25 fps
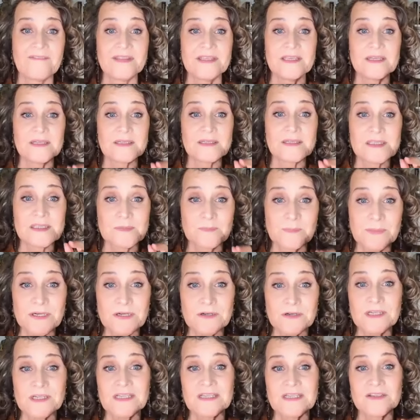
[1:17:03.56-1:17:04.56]
the
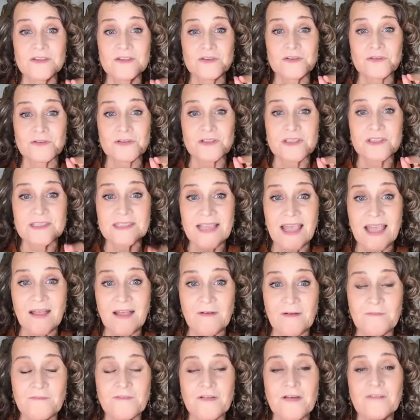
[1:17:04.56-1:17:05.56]
experience
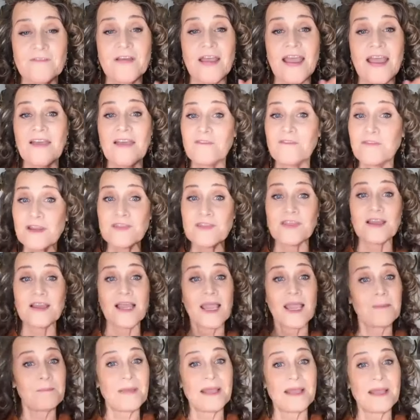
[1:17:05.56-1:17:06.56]
yourself of everything
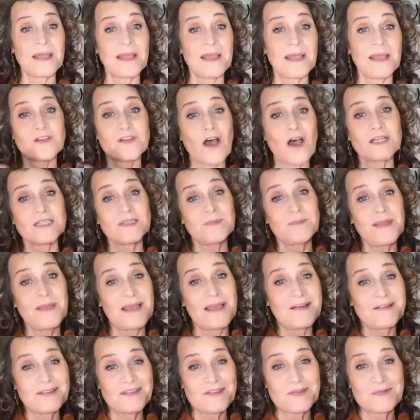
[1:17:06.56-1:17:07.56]
I might have talked
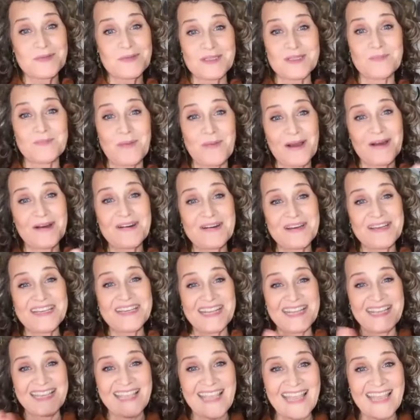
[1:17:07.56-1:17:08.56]
about to inspire you
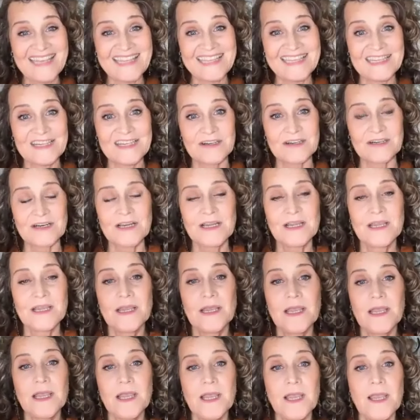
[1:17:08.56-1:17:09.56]
to get here.
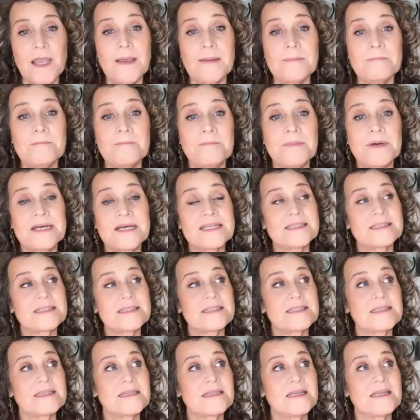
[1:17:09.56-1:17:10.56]
But
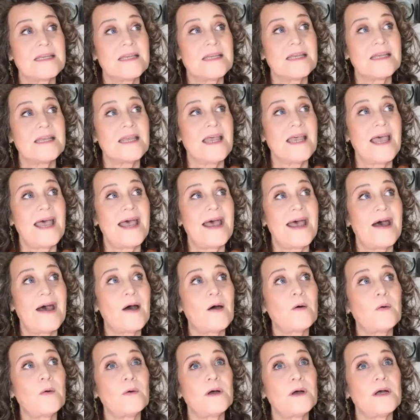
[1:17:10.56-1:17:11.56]

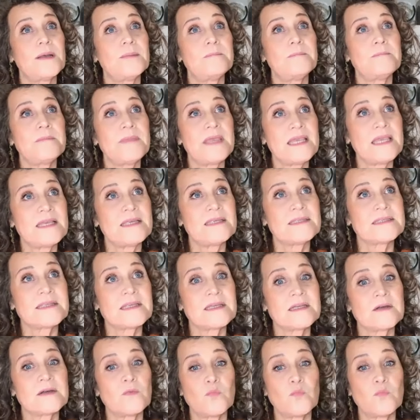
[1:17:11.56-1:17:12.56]
how
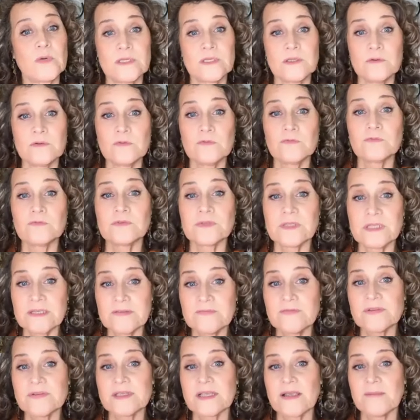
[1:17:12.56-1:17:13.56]
amazing when you've
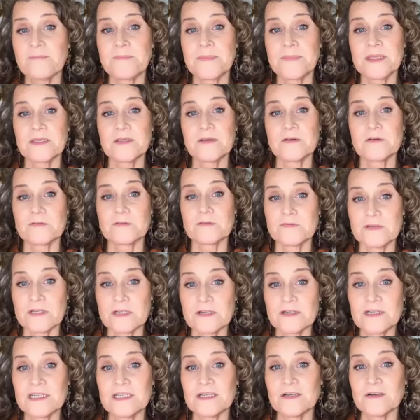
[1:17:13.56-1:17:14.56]
lived something your
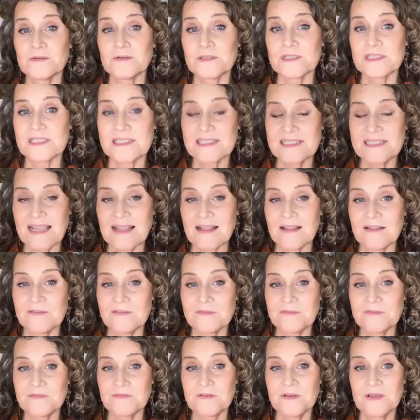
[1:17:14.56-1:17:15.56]
very own
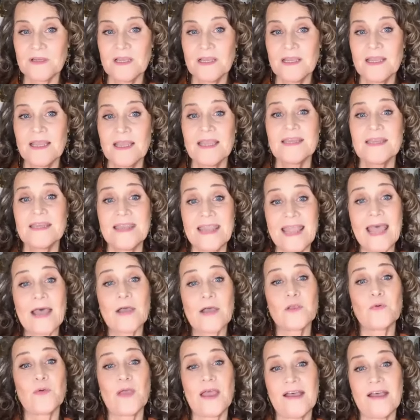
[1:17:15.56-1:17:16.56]
self, now
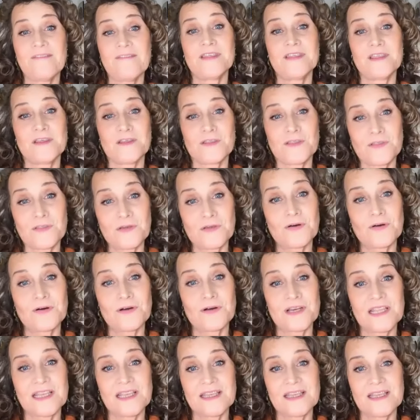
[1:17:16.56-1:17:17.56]
you have the
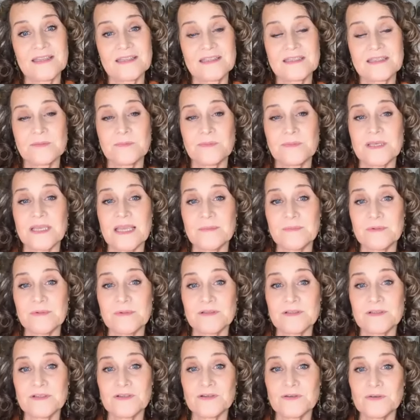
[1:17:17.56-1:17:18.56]
authority to be
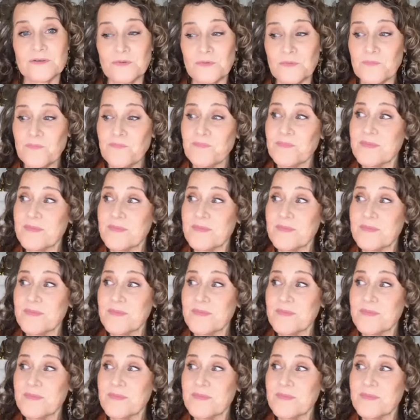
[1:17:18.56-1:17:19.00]
able to